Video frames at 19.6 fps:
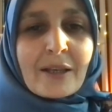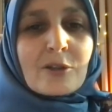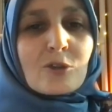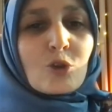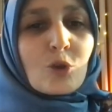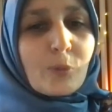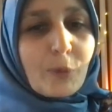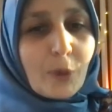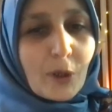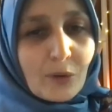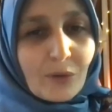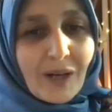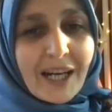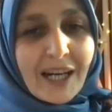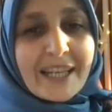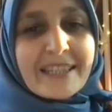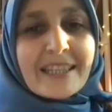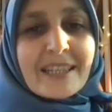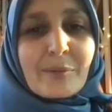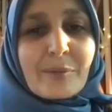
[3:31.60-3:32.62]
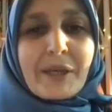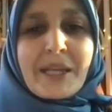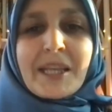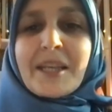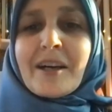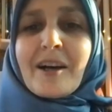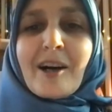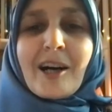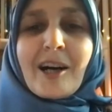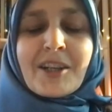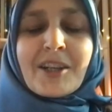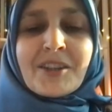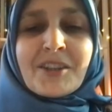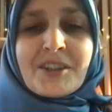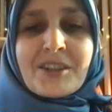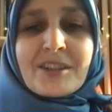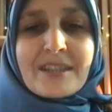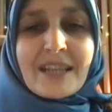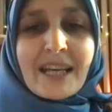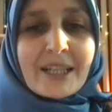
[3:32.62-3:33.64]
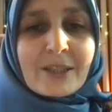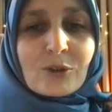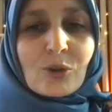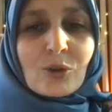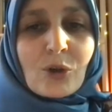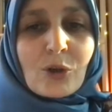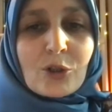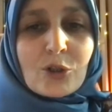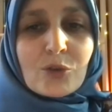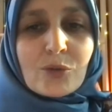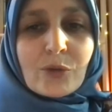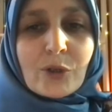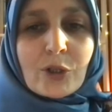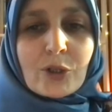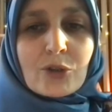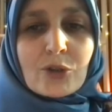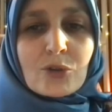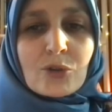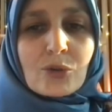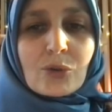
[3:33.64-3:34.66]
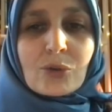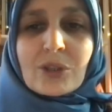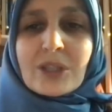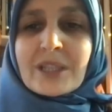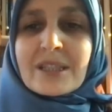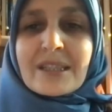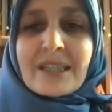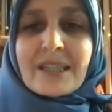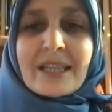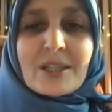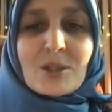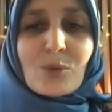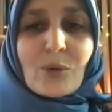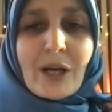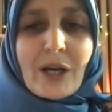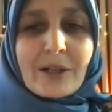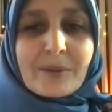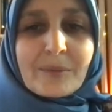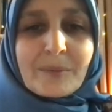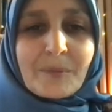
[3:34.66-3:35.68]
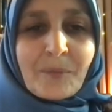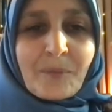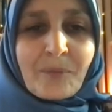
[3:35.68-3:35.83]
supervising many honors and coursework students as well.